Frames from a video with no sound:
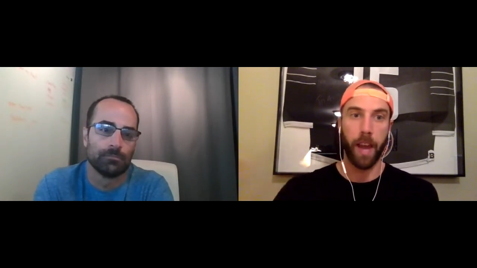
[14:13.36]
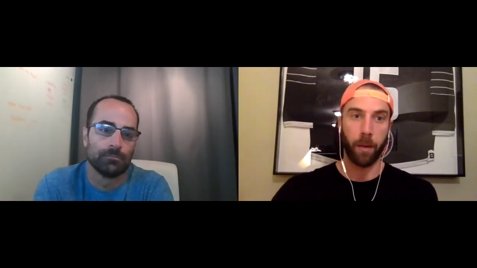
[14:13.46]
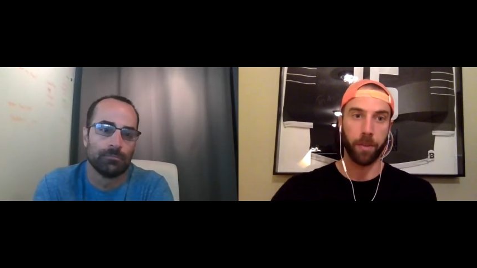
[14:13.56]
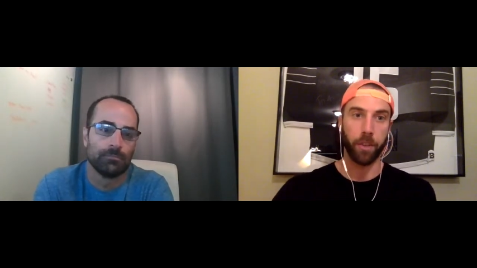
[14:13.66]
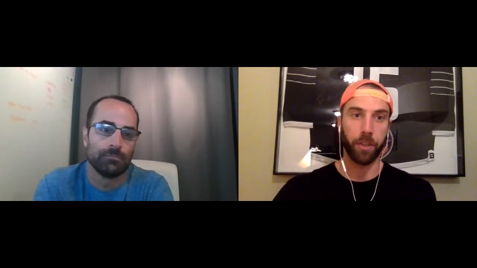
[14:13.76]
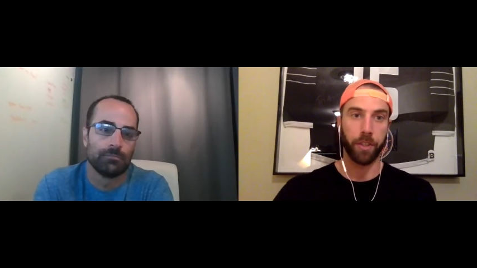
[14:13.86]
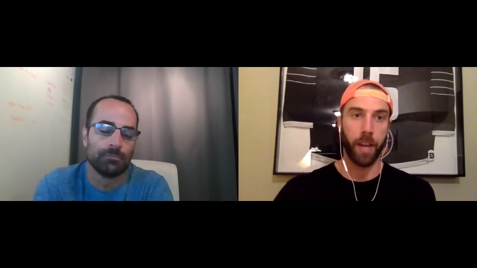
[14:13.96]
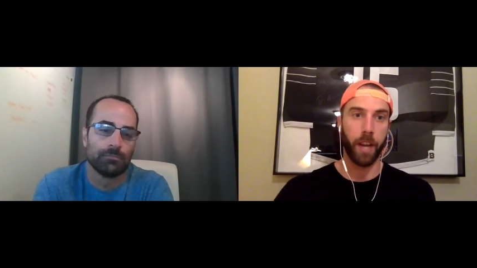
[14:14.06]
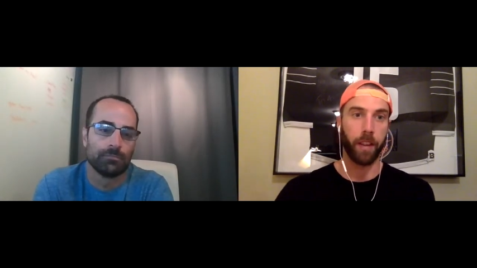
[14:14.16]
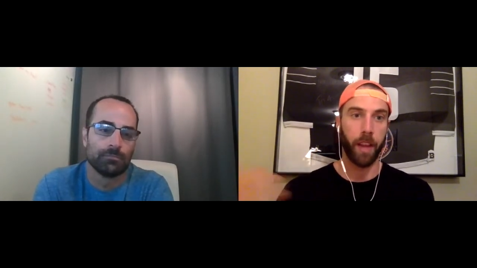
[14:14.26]
Speaker 1: acquisition
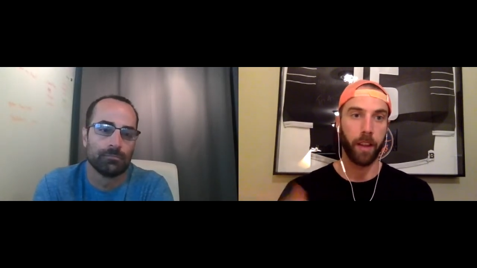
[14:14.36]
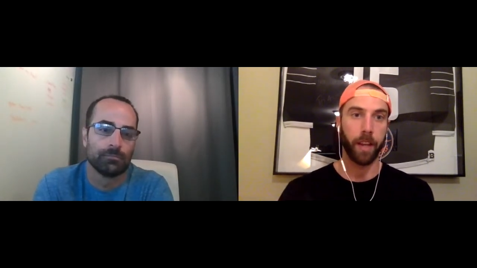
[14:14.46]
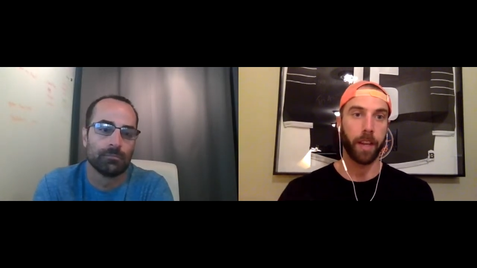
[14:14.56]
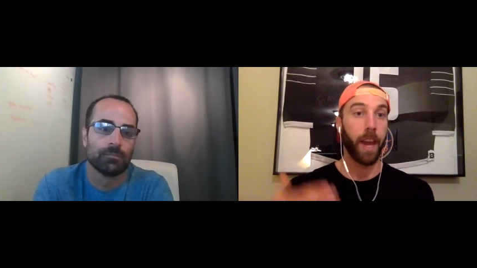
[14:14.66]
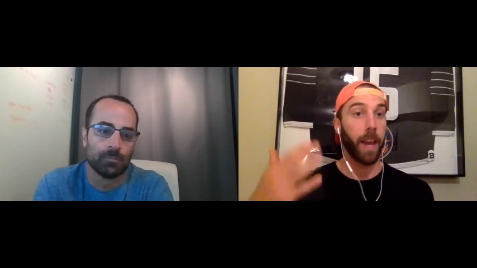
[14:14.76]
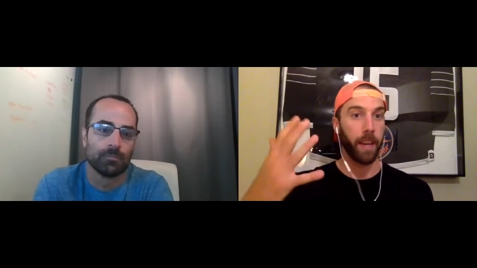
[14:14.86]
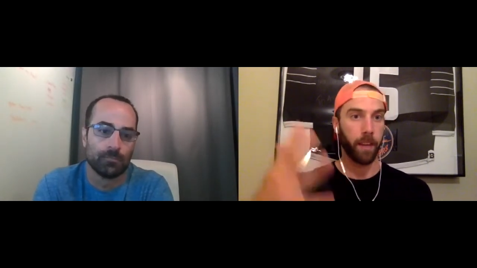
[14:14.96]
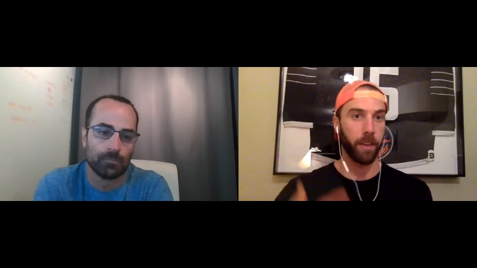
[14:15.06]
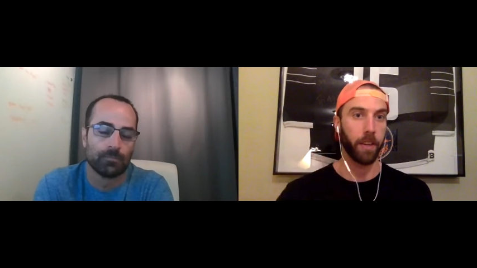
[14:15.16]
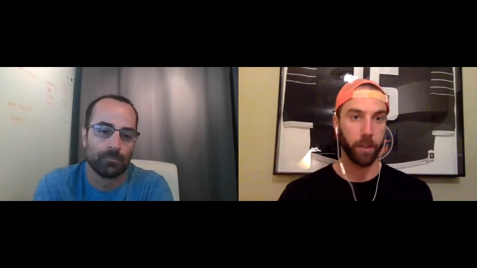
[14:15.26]
side at that like
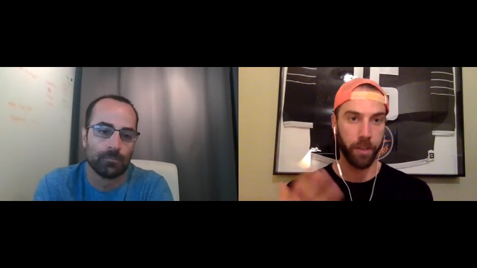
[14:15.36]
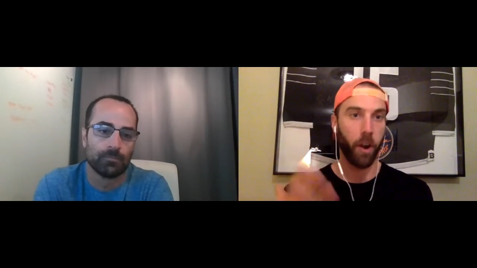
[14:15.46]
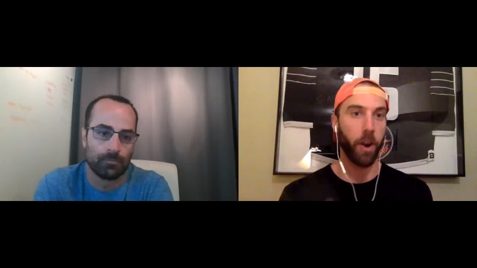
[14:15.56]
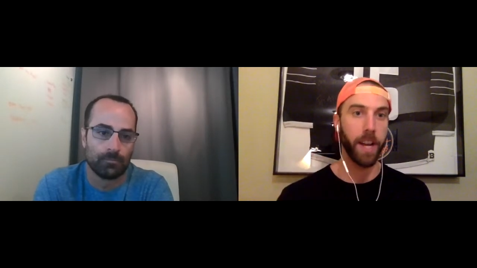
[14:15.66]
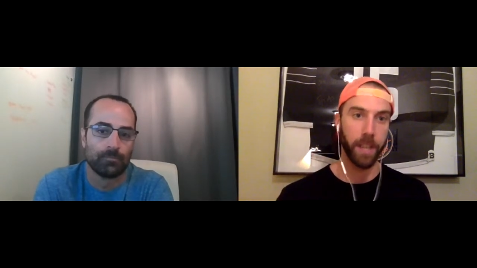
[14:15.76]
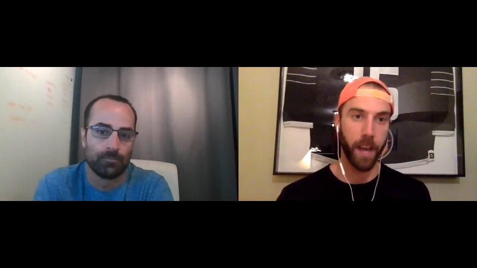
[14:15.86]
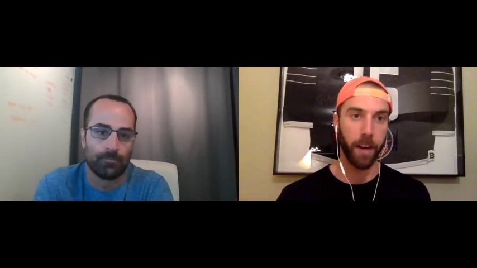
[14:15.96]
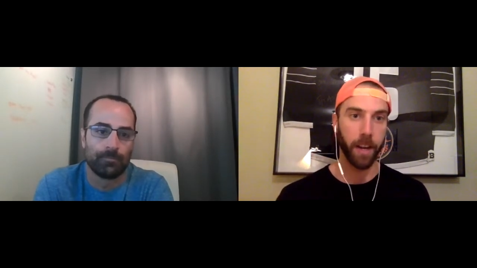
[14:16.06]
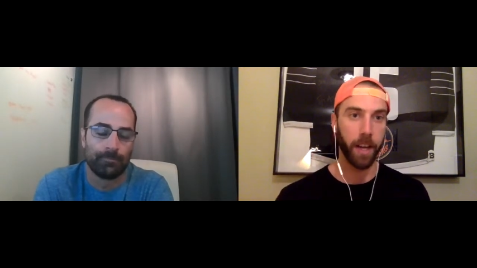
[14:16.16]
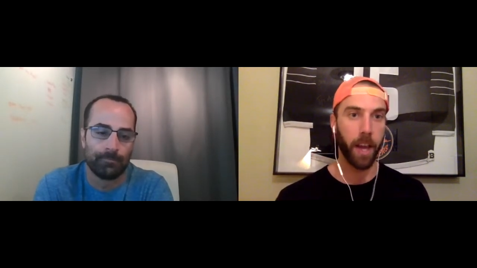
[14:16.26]
hey here's our
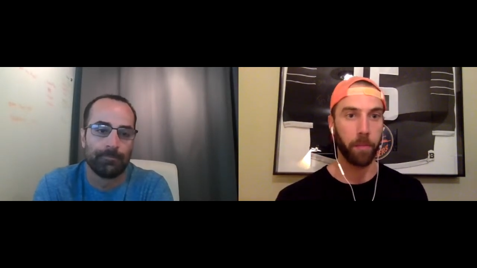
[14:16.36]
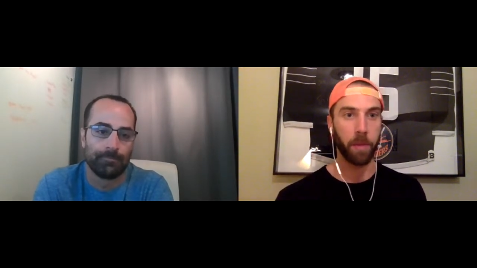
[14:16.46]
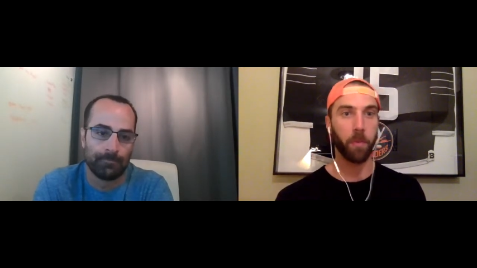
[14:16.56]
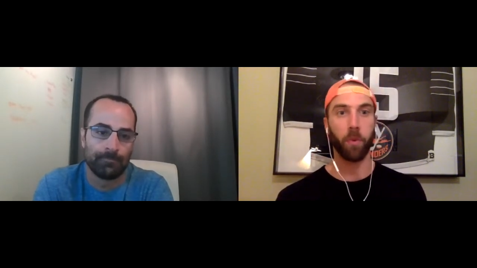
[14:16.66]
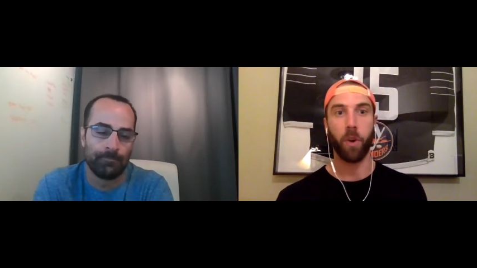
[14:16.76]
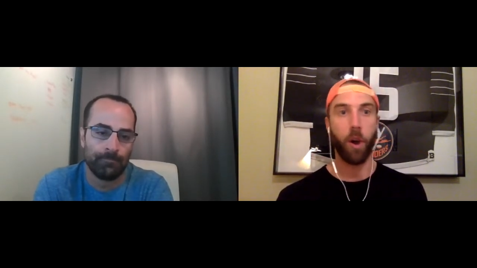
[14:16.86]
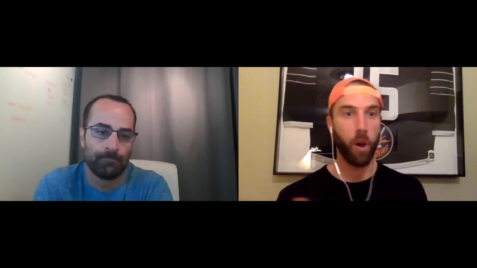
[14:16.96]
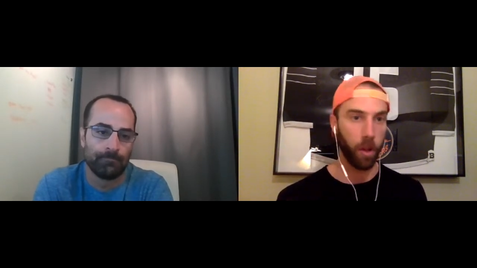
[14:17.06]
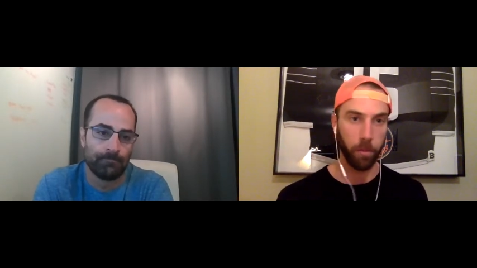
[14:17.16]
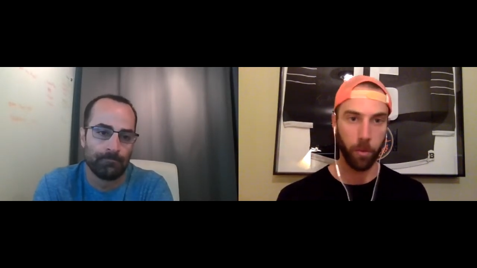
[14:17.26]
identity and people were
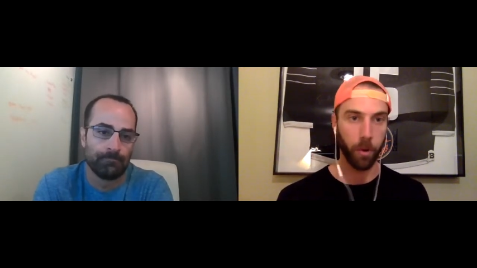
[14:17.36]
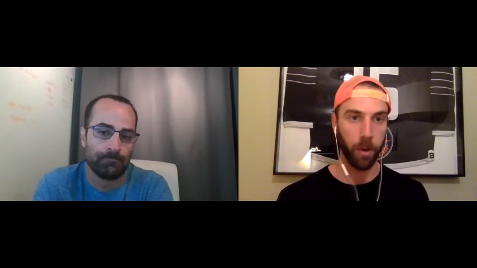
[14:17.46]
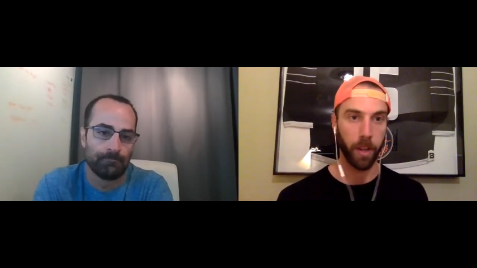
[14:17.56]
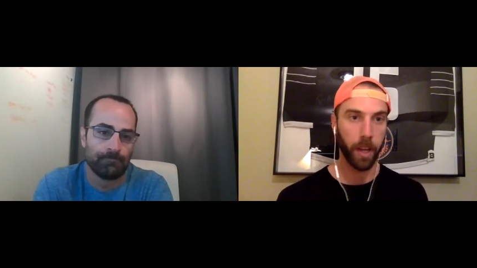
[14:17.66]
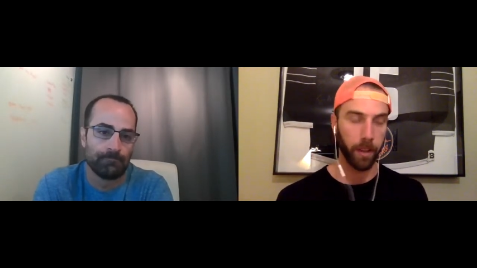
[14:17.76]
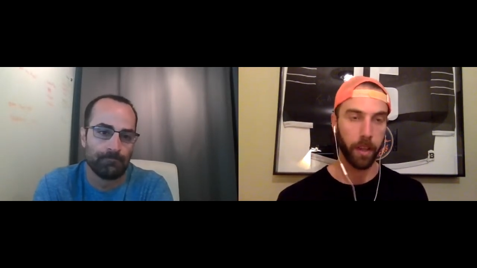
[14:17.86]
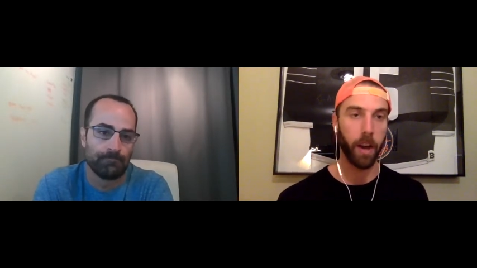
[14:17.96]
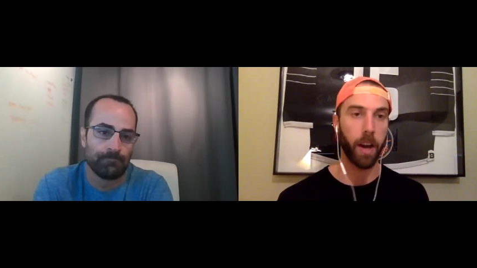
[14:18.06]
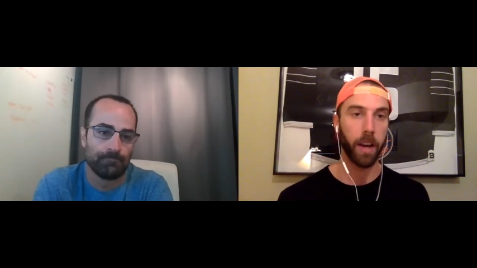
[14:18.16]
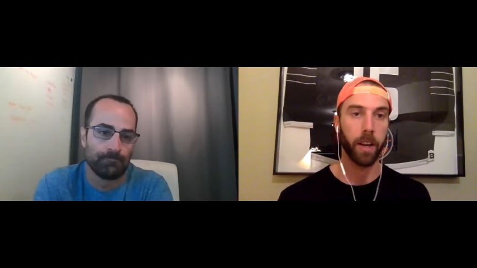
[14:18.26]
all on board on that they
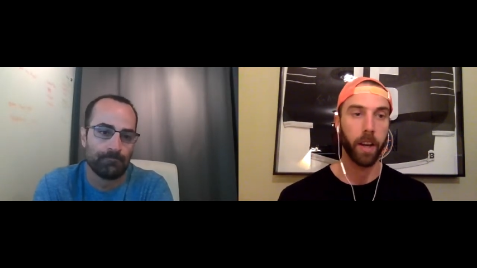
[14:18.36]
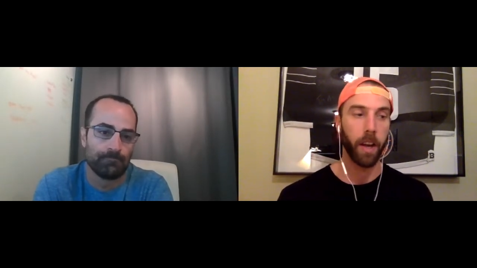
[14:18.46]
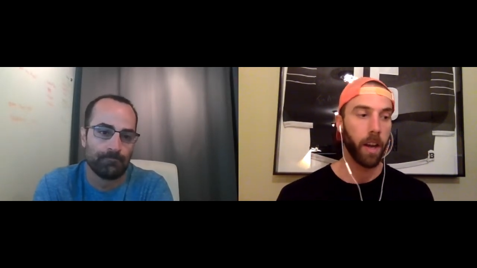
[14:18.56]
got it